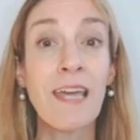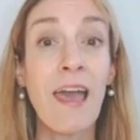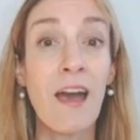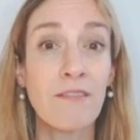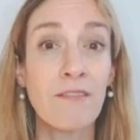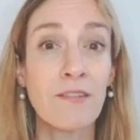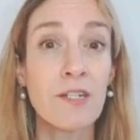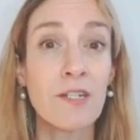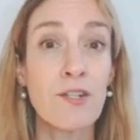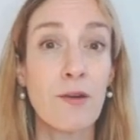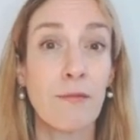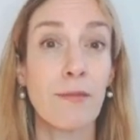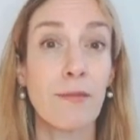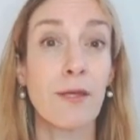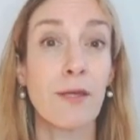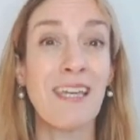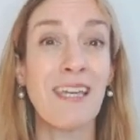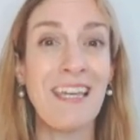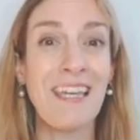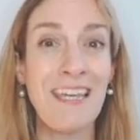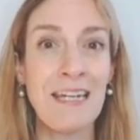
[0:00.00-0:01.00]
have a
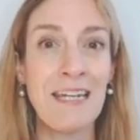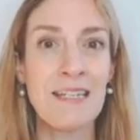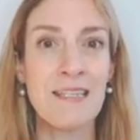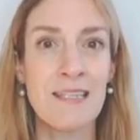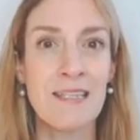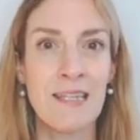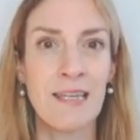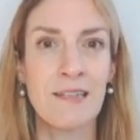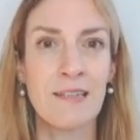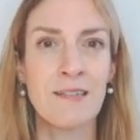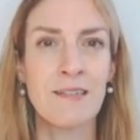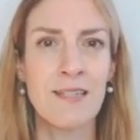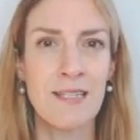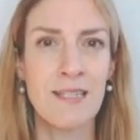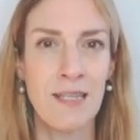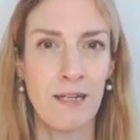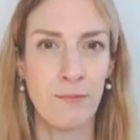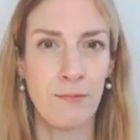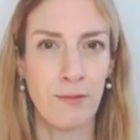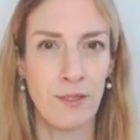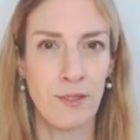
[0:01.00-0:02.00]
triphthong in a single
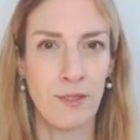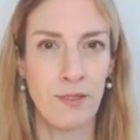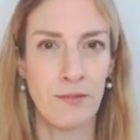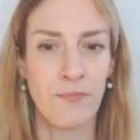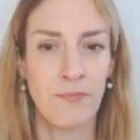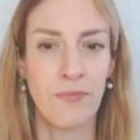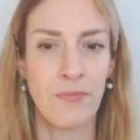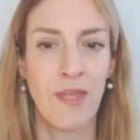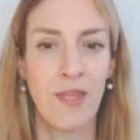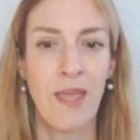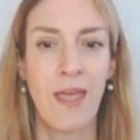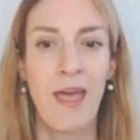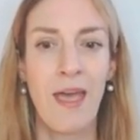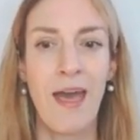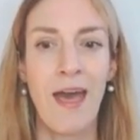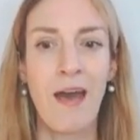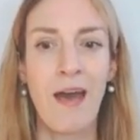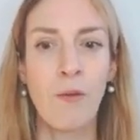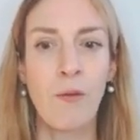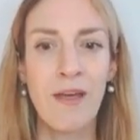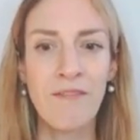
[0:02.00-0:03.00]
syllable.
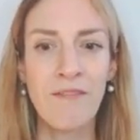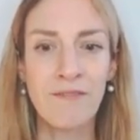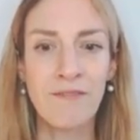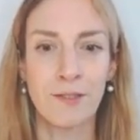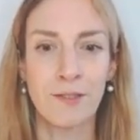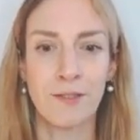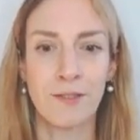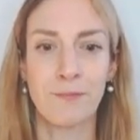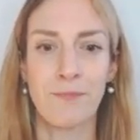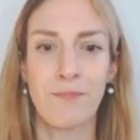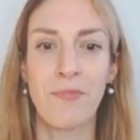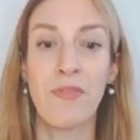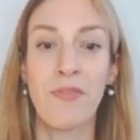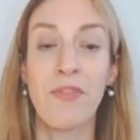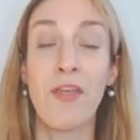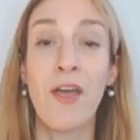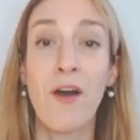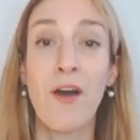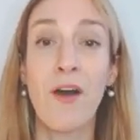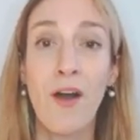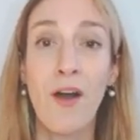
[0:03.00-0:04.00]
However,
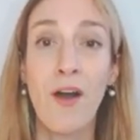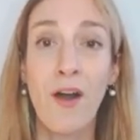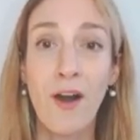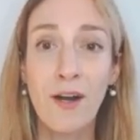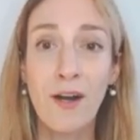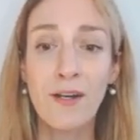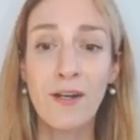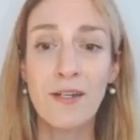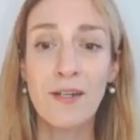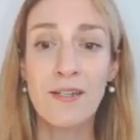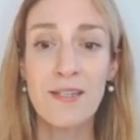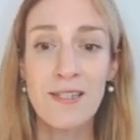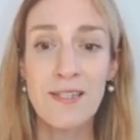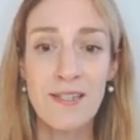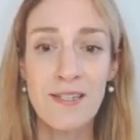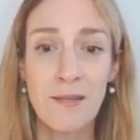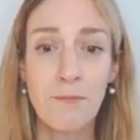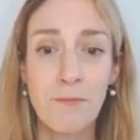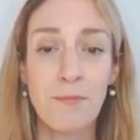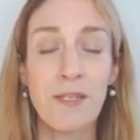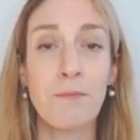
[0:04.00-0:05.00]
there are
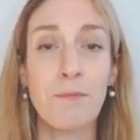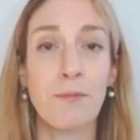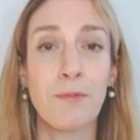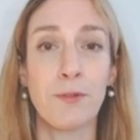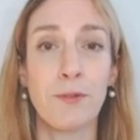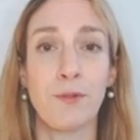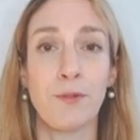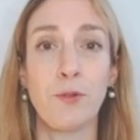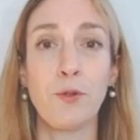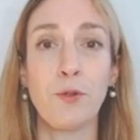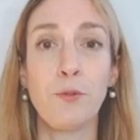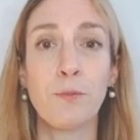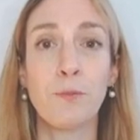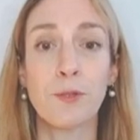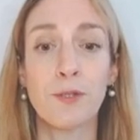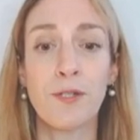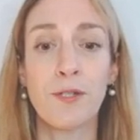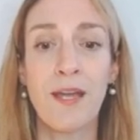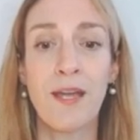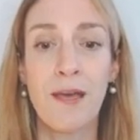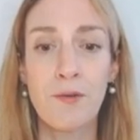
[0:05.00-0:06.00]
some people who
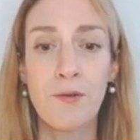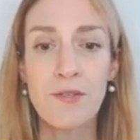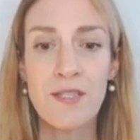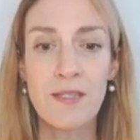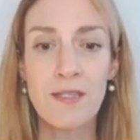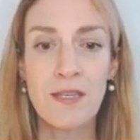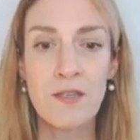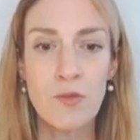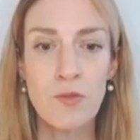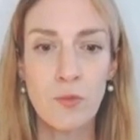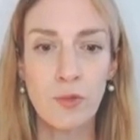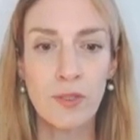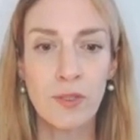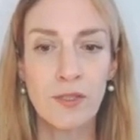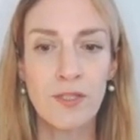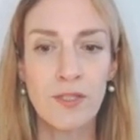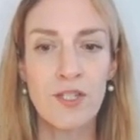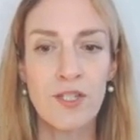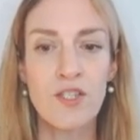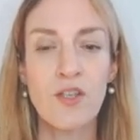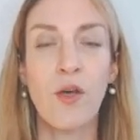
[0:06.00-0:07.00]
pronounce these
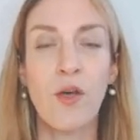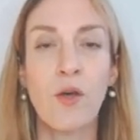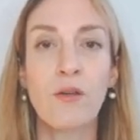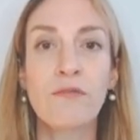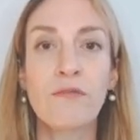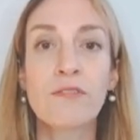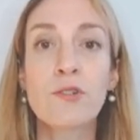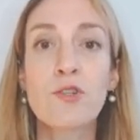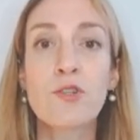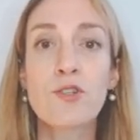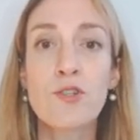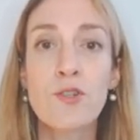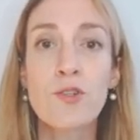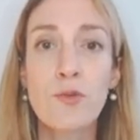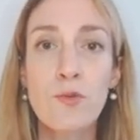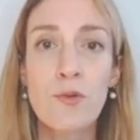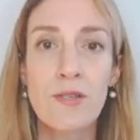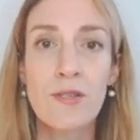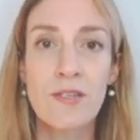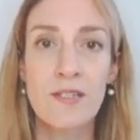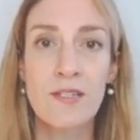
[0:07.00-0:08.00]
words over
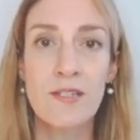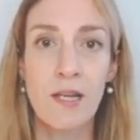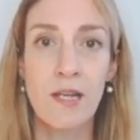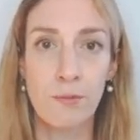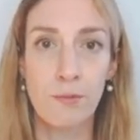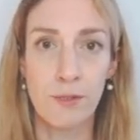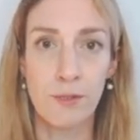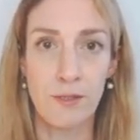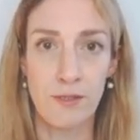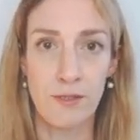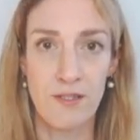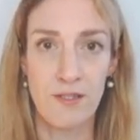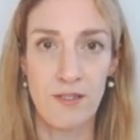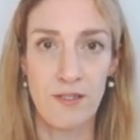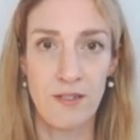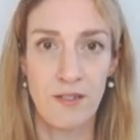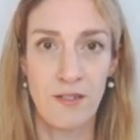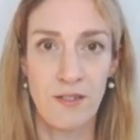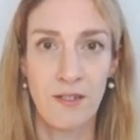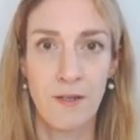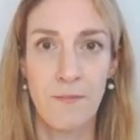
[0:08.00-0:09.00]
two
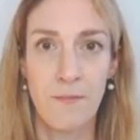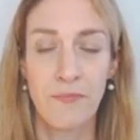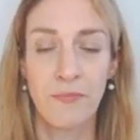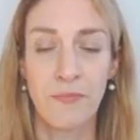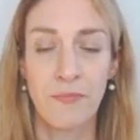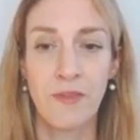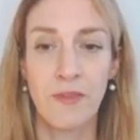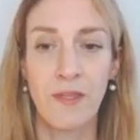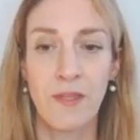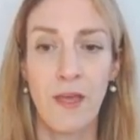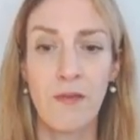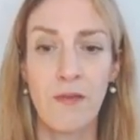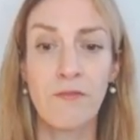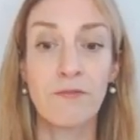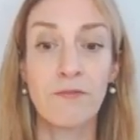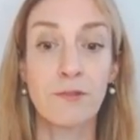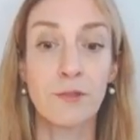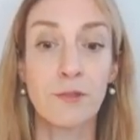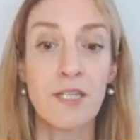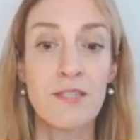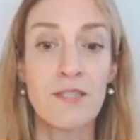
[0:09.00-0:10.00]
syllables. Yeah,
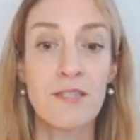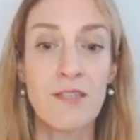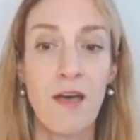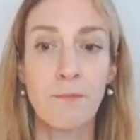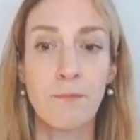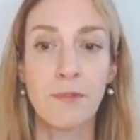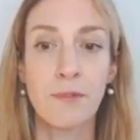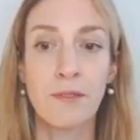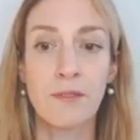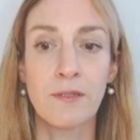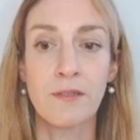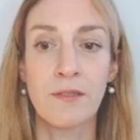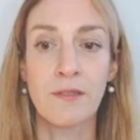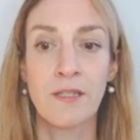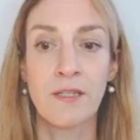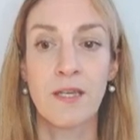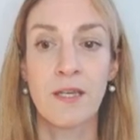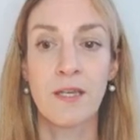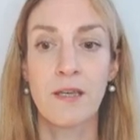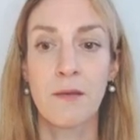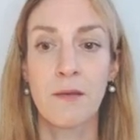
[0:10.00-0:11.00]
for example,
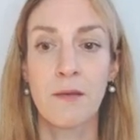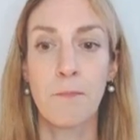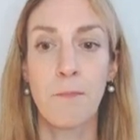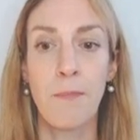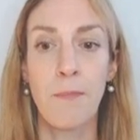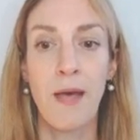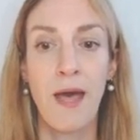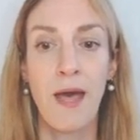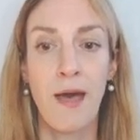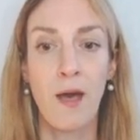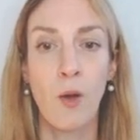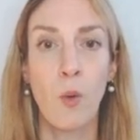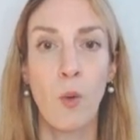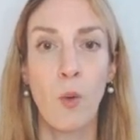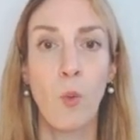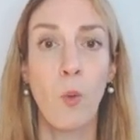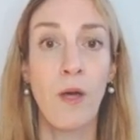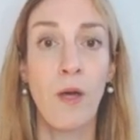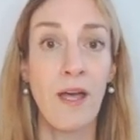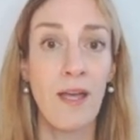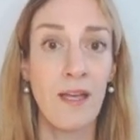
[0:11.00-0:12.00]

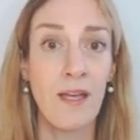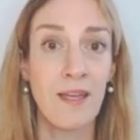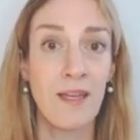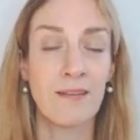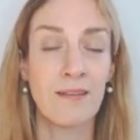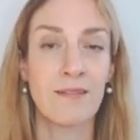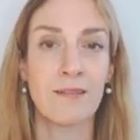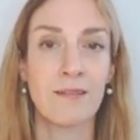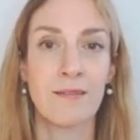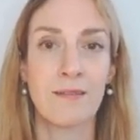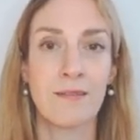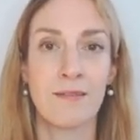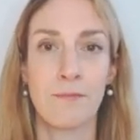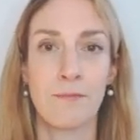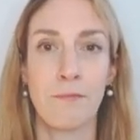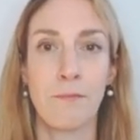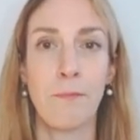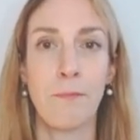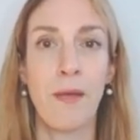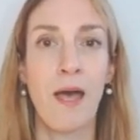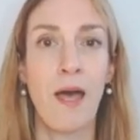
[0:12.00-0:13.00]
power,
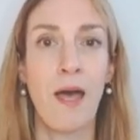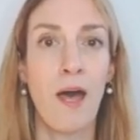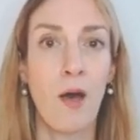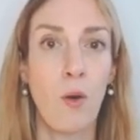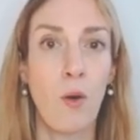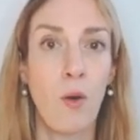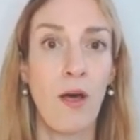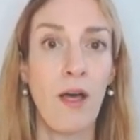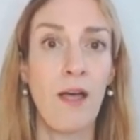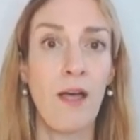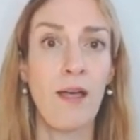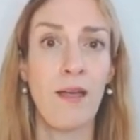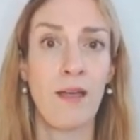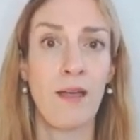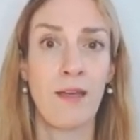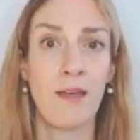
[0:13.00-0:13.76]
power,